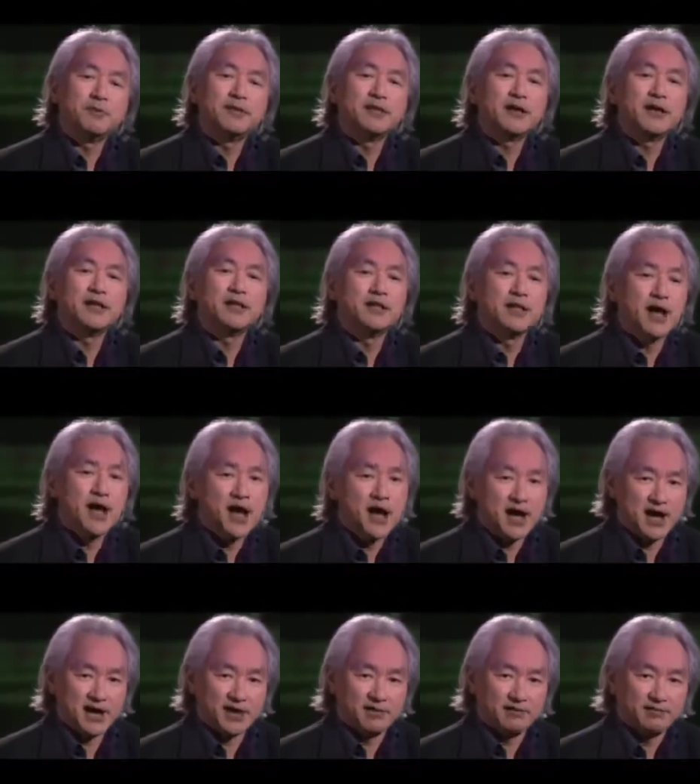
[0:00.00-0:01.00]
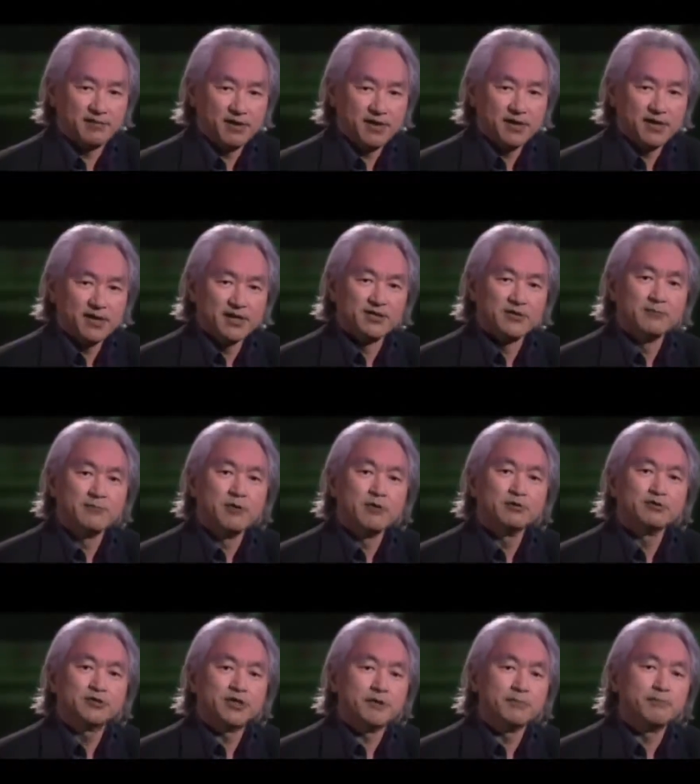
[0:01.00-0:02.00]
to be alive in the
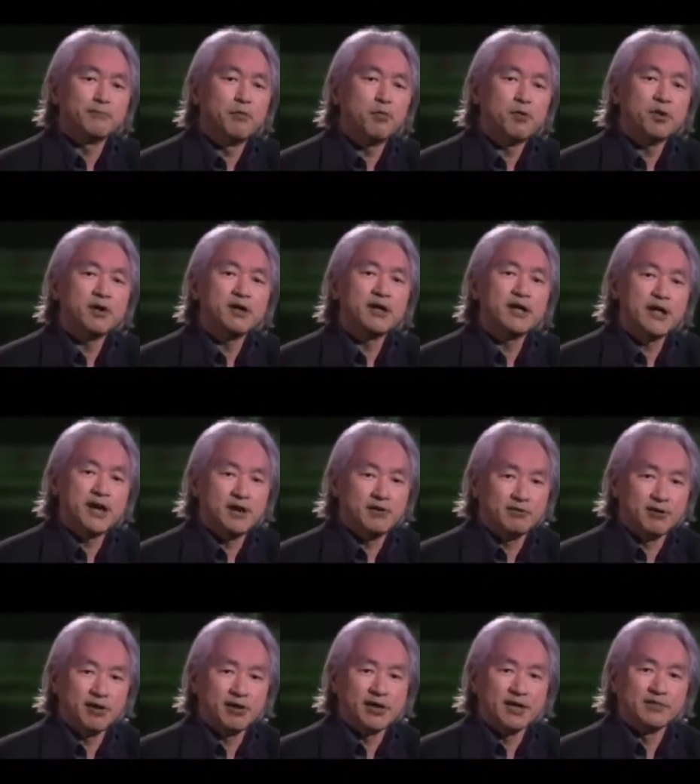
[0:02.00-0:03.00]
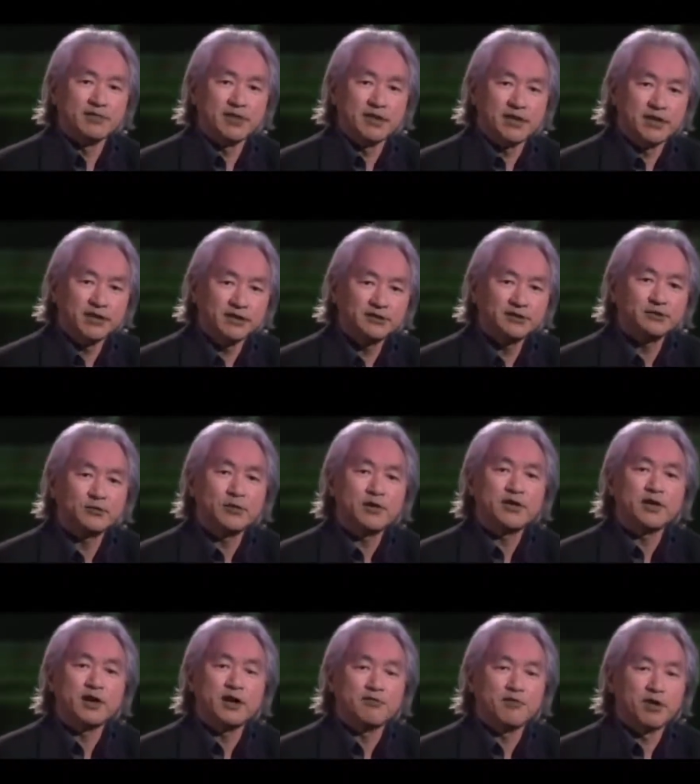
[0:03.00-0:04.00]
most important era in the
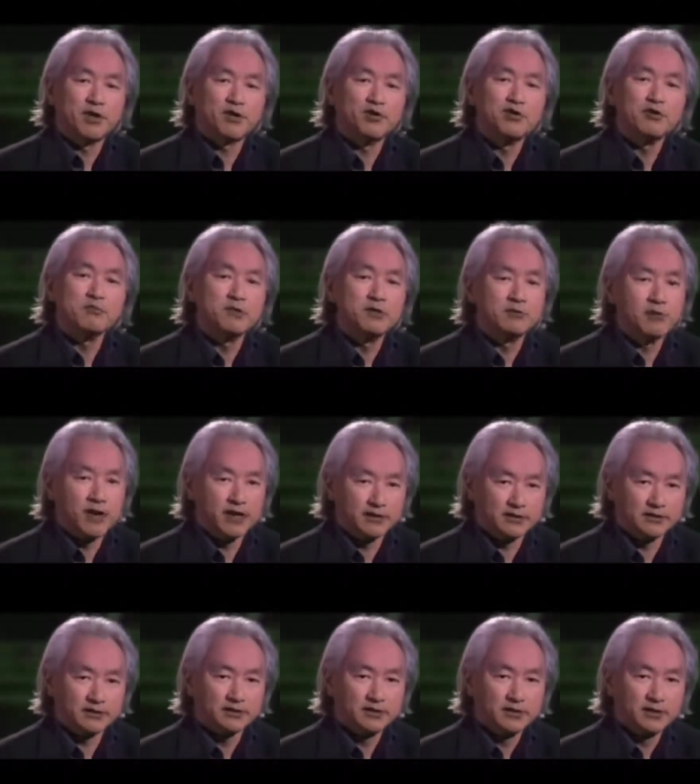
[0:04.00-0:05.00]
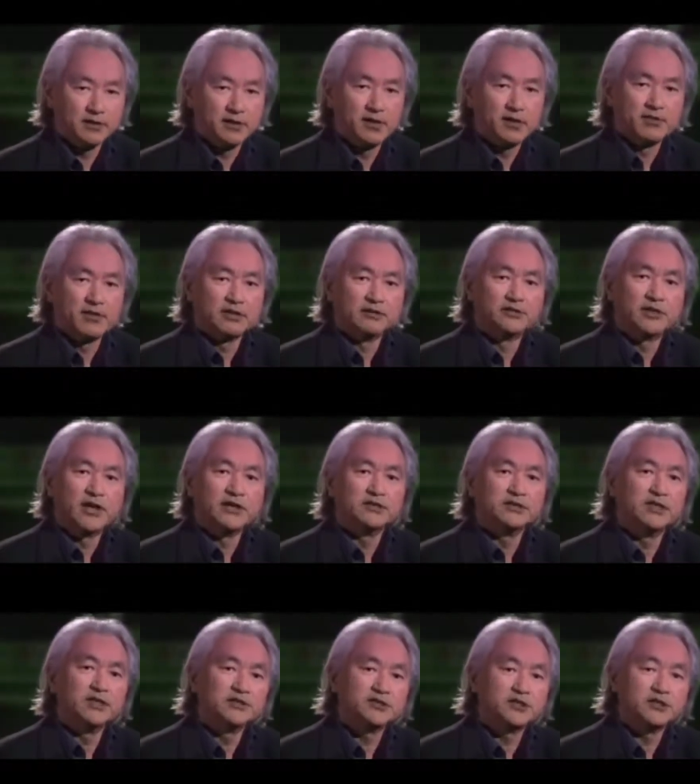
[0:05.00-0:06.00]
history of the human race, the
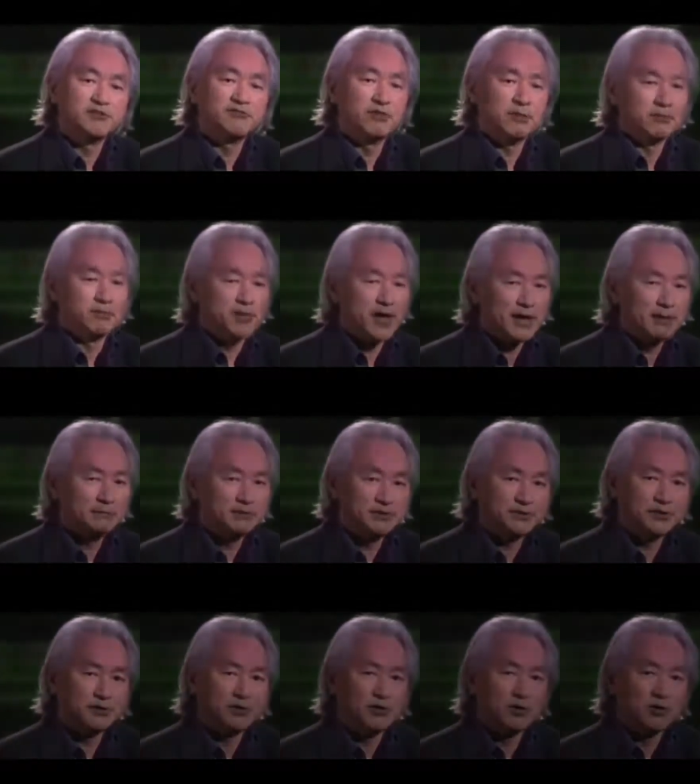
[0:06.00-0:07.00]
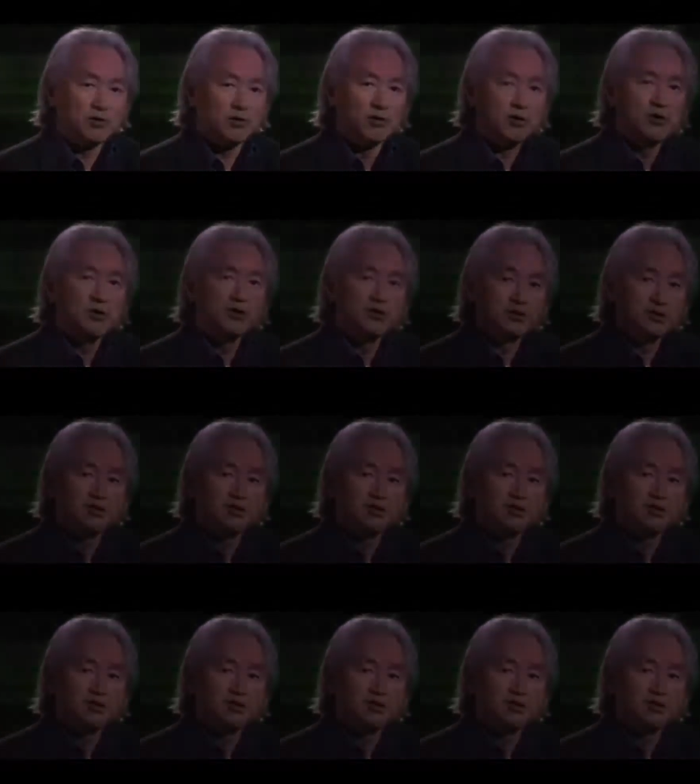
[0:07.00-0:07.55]
transition from type 0